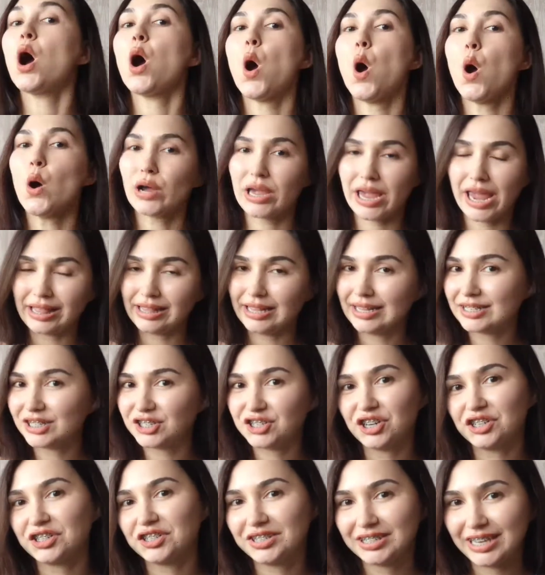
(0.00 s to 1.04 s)
Okay, let's
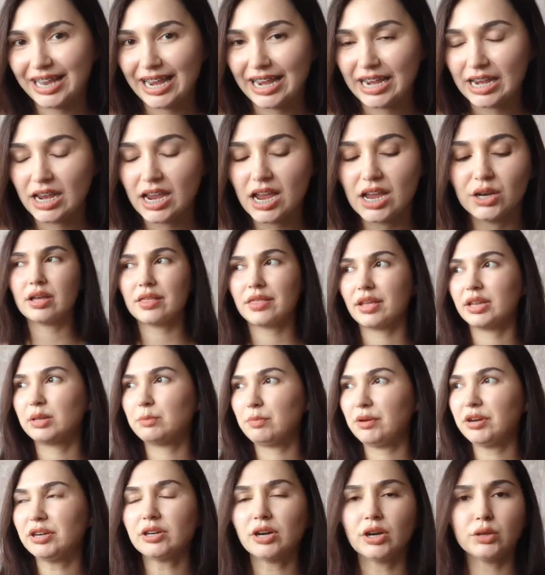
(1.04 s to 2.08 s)
just say that
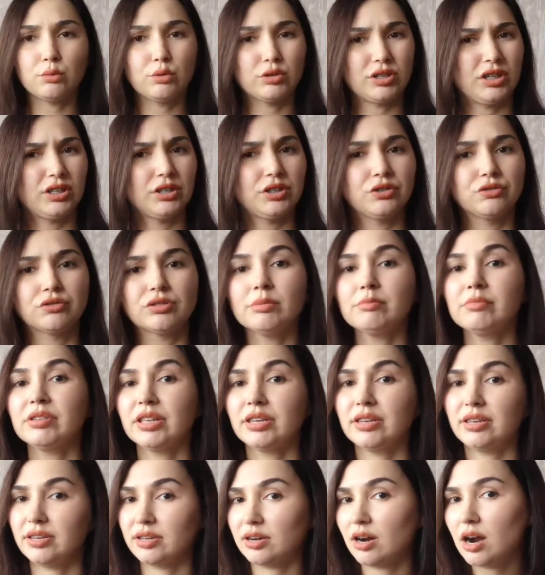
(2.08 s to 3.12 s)
period was extremely
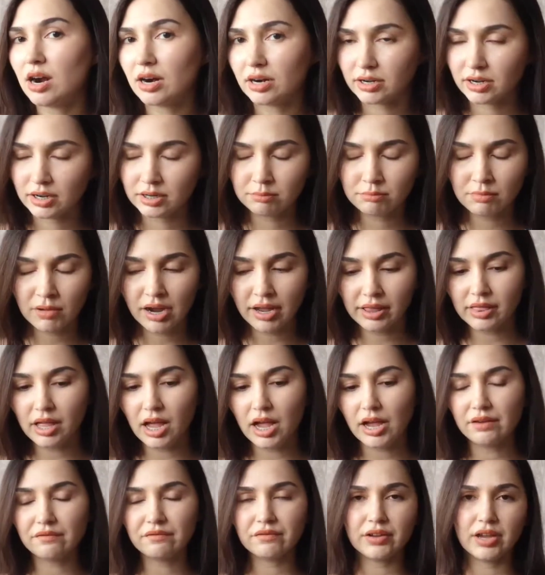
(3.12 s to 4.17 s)
dark in my
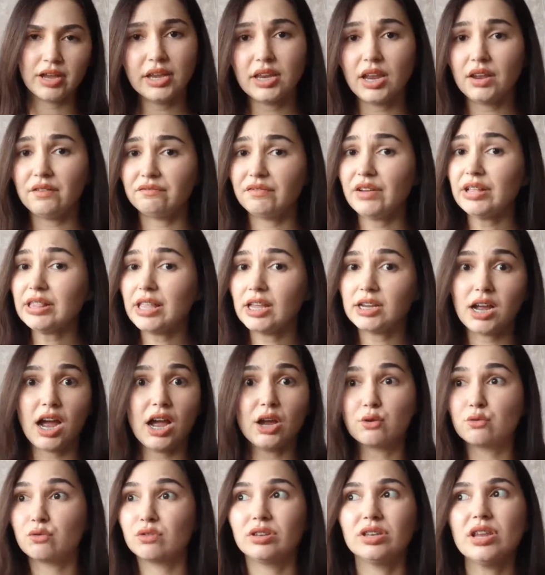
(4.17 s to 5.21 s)
life and I felt like I
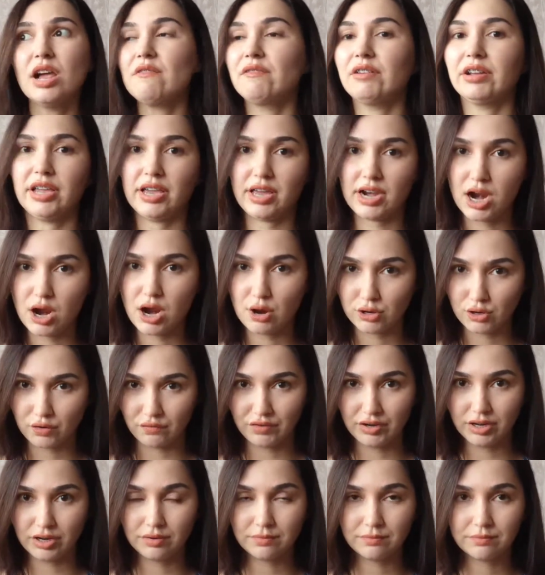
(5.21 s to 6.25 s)
could never get out of
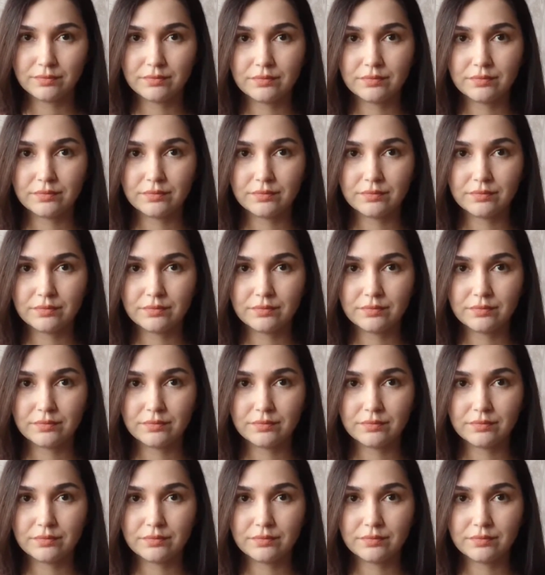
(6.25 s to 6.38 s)
it.